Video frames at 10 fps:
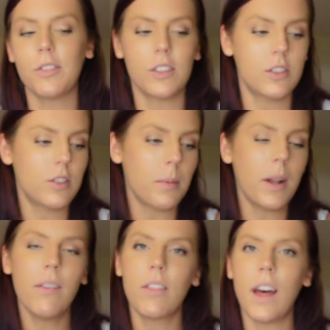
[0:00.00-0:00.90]
for lunch. So I'm
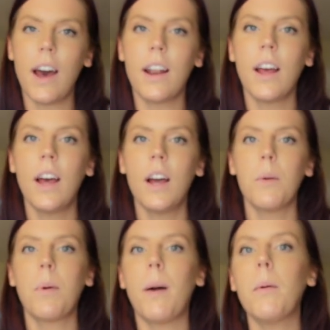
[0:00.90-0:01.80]
gonna have that
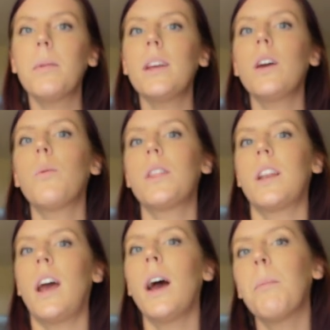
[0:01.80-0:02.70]
probably with
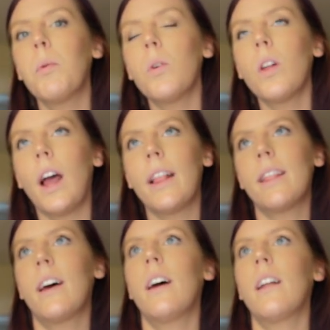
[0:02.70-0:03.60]
an apple
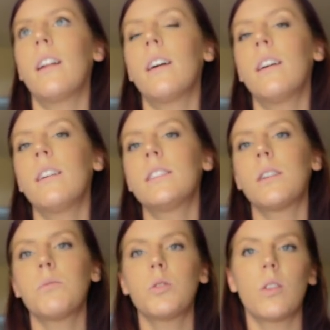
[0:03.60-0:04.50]
and then
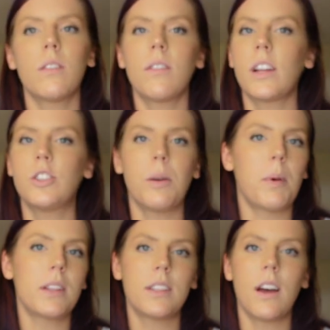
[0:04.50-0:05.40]
some sort of like chip
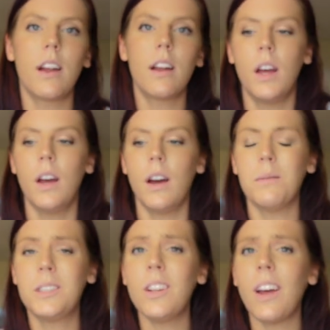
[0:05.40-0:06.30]
on the side.
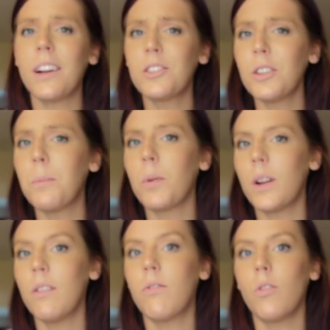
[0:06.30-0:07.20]
I'm still actually
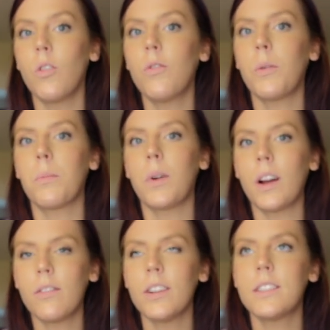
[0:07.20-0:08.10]
pretty full from
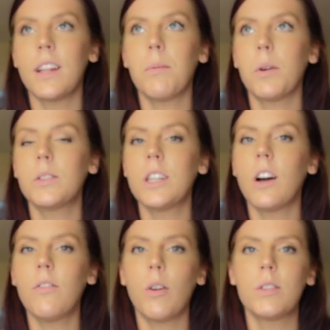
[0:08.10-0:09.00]
breakfast. That protein
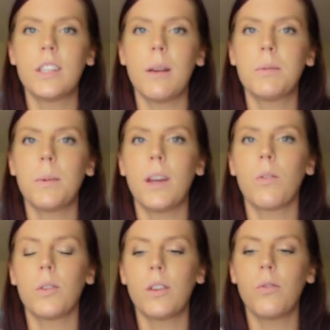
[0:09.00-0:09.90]
coffee always keeps me
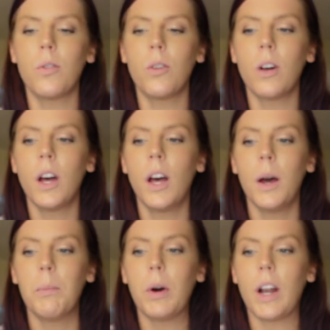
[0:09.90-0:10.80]
really full,
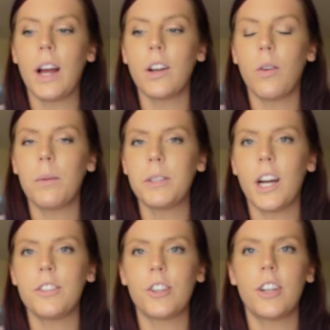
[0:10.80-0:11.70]
but I know I'm
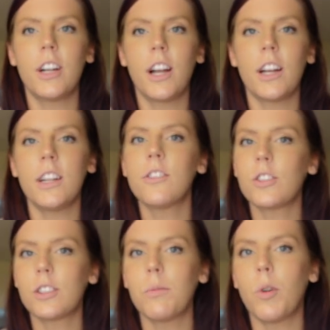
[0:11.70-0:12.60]
dehydrated and I need to
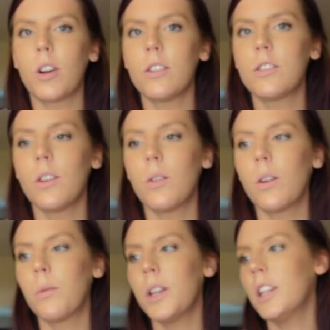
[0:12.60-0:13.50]
drink some water.
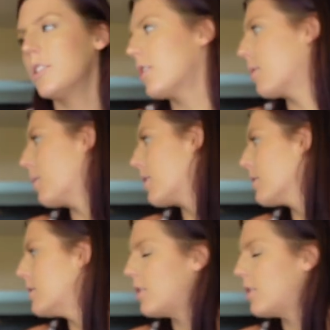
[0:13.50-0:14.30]
So we need to chug water. Let's